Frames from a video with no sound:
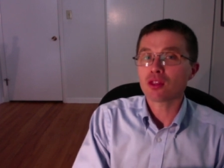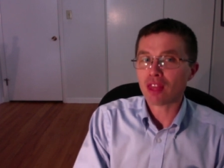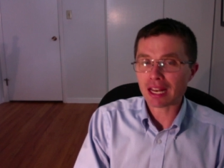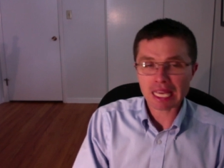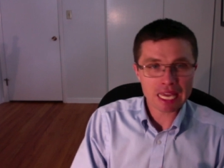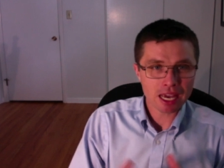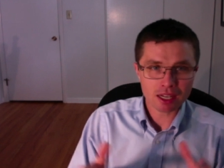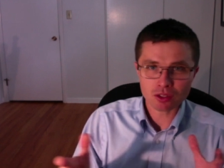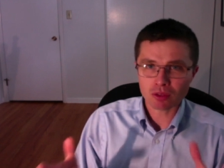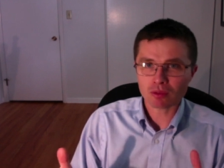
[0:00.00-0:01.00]
that he
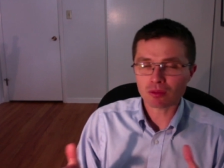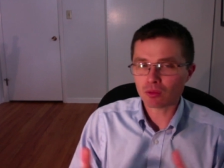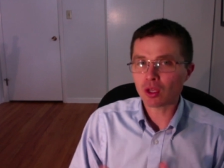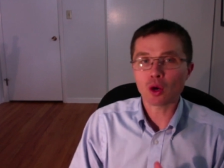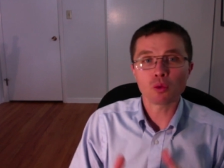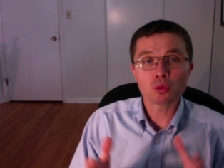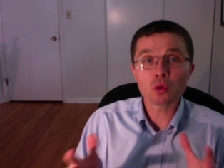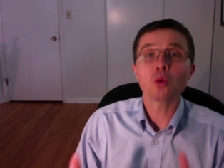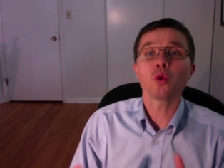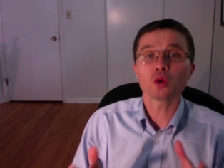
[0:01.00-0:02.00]
had, you know,
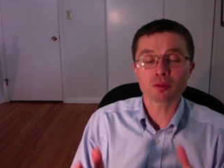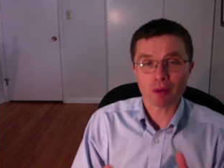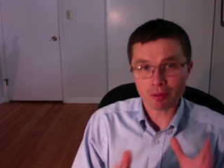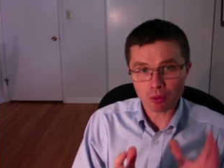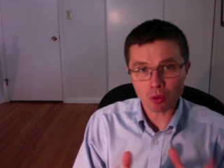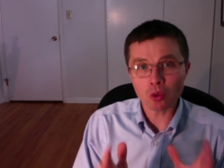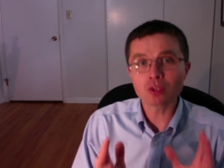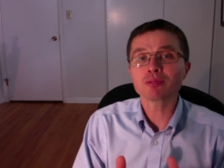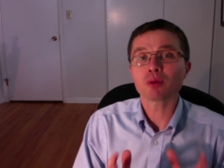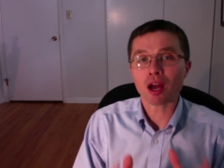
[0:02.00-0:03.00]
ruled, but
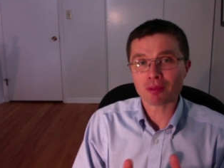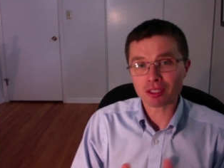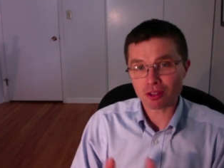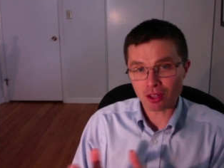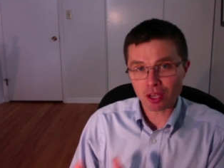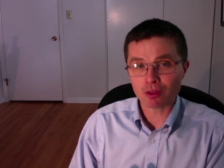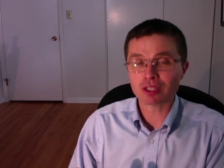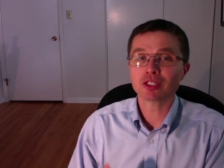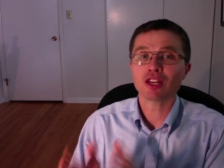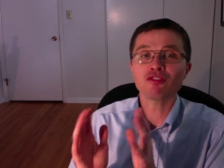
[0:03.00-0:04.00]
ruled promising that he would
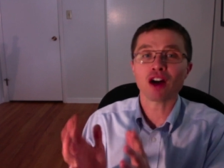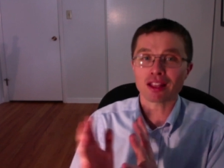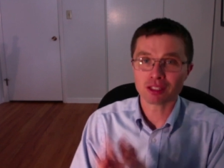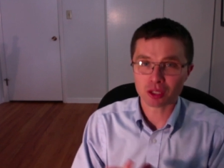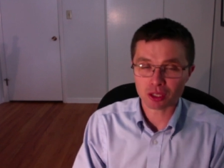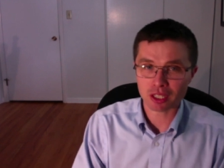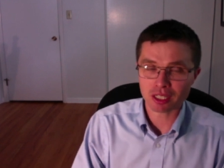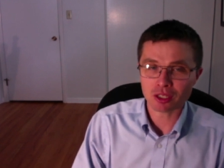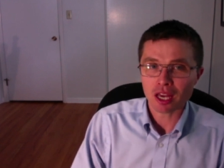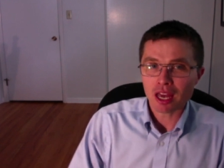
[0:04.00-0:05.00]
succeed, finally
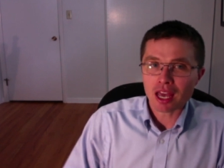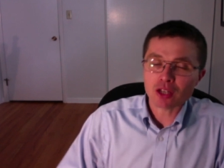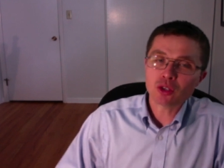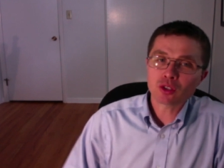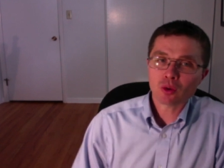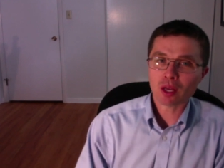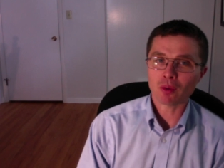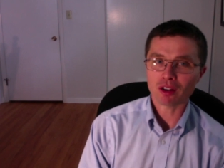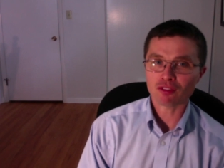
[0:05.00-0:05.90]
succeeds in 221.